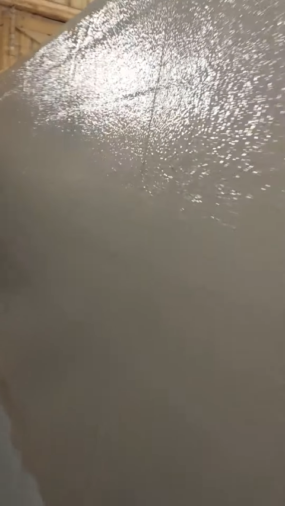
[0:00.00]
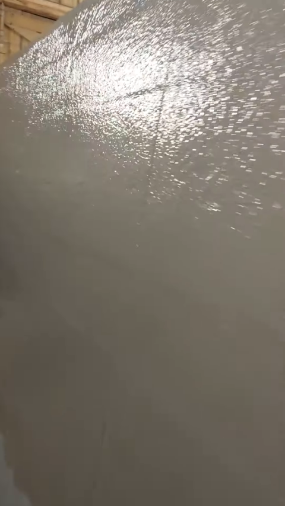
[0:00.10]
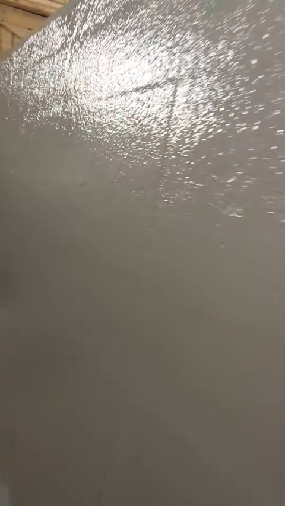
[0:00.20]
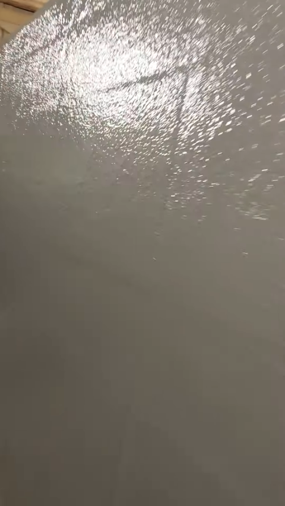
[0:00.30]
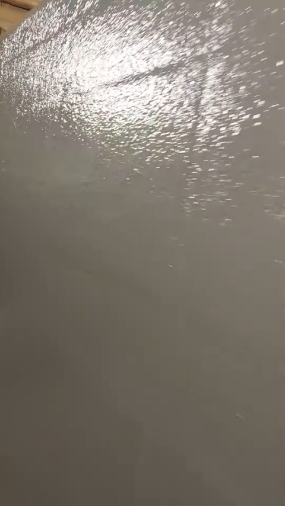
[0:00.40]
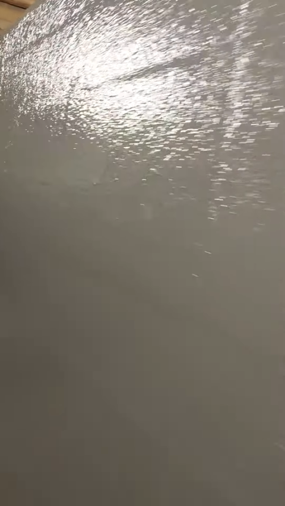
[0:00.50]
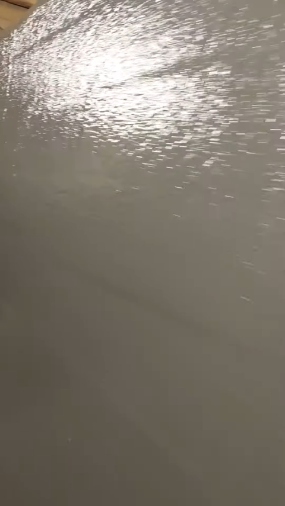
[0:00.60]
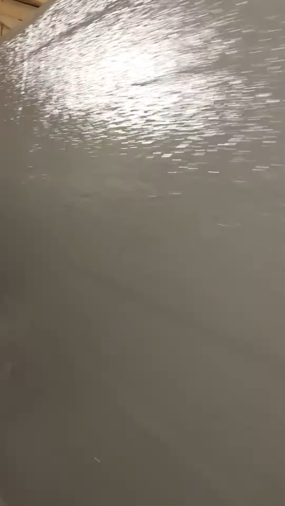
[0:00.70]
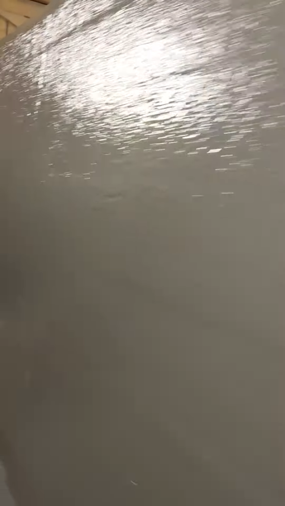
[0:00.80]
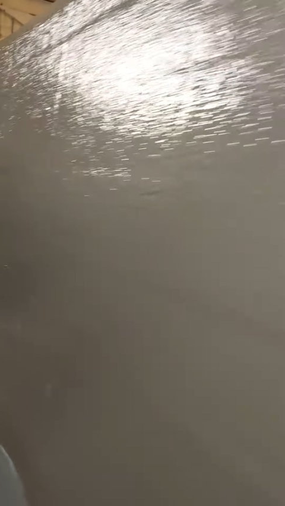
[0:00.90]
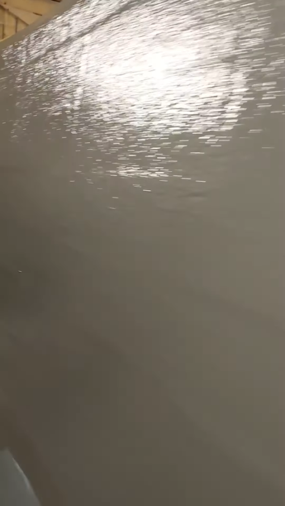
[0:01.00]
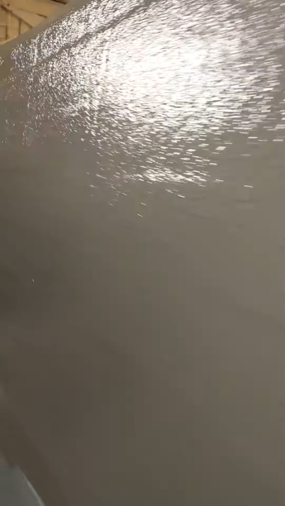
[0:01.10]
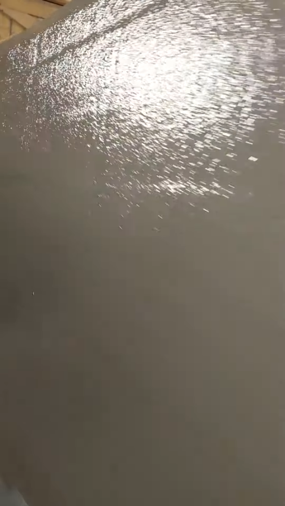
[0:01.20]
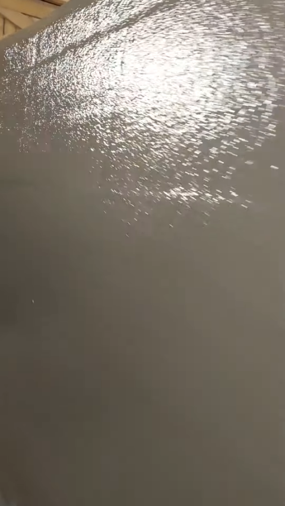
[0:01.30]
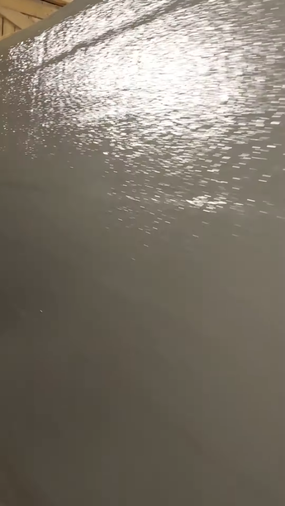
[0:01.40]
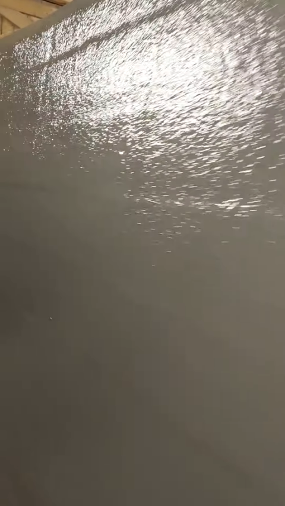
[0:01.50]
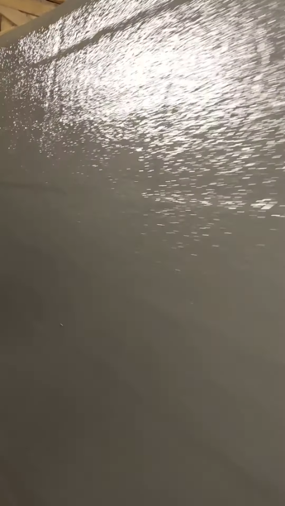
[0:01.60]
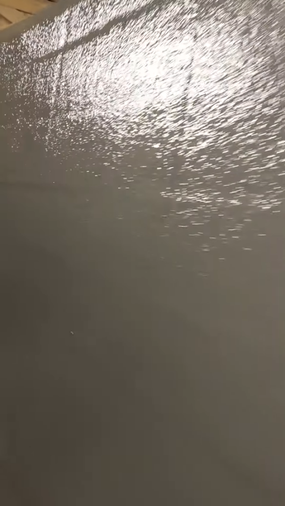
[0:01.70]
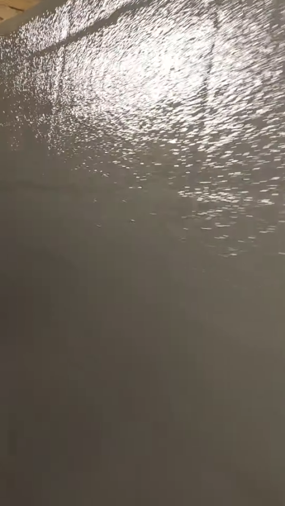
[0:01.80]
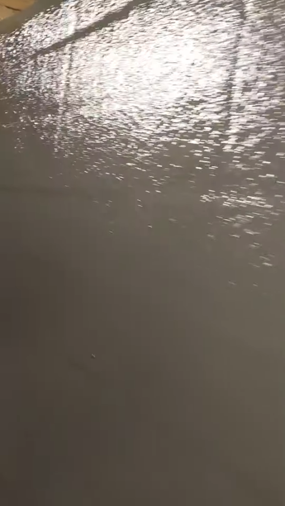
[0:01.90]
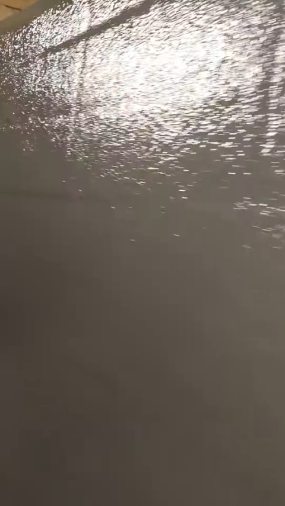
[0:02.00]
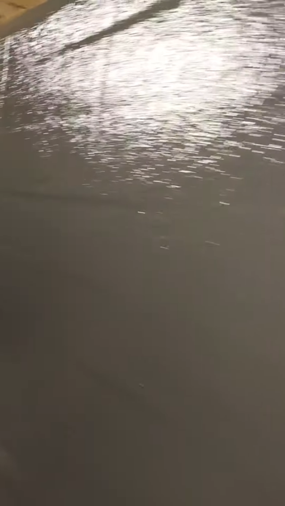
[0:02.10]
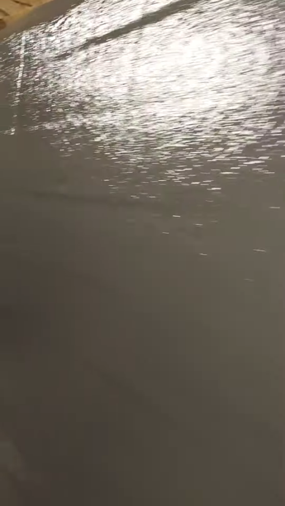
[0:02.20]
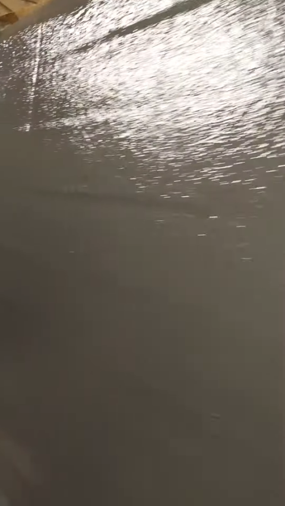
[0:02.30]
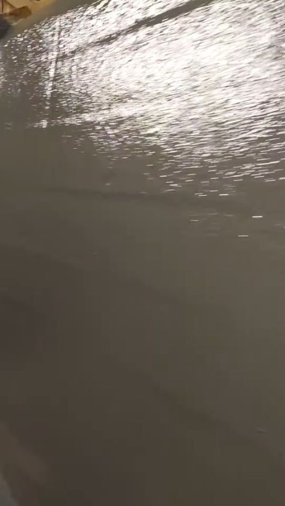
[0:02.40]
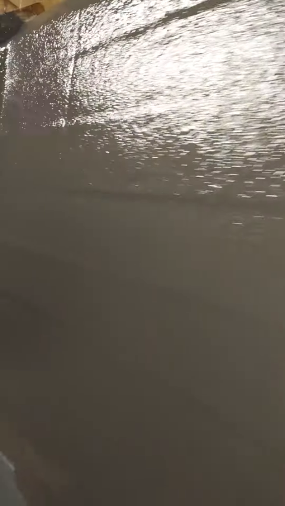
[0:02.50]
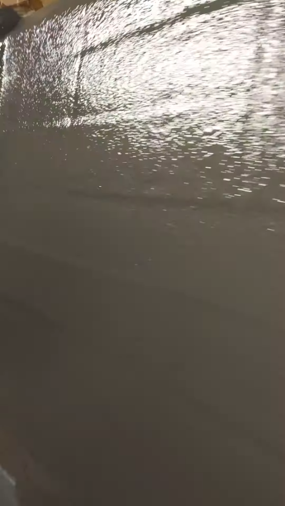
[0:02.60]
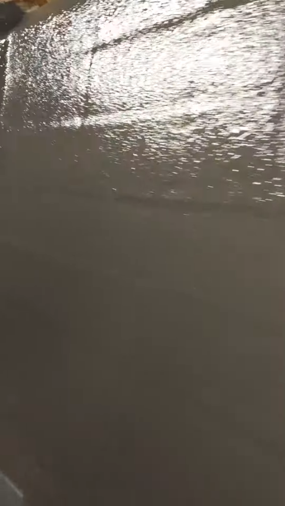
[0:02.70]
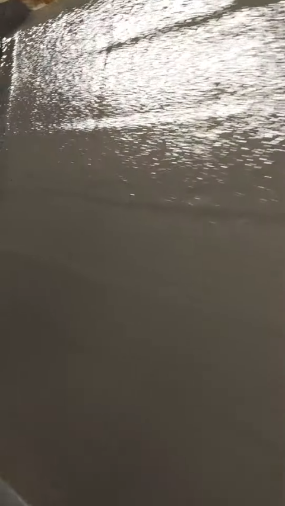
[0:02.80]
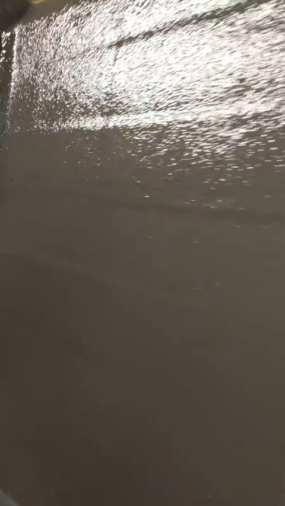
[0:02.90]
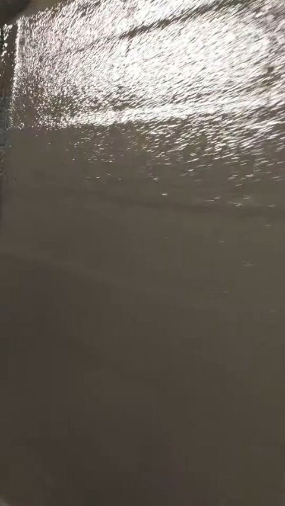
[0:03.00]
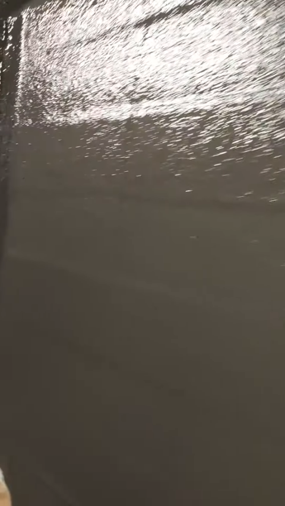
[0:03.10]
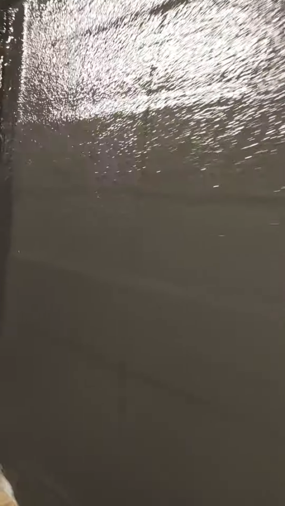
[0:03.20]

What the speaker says: Nobody's mouth can be seen.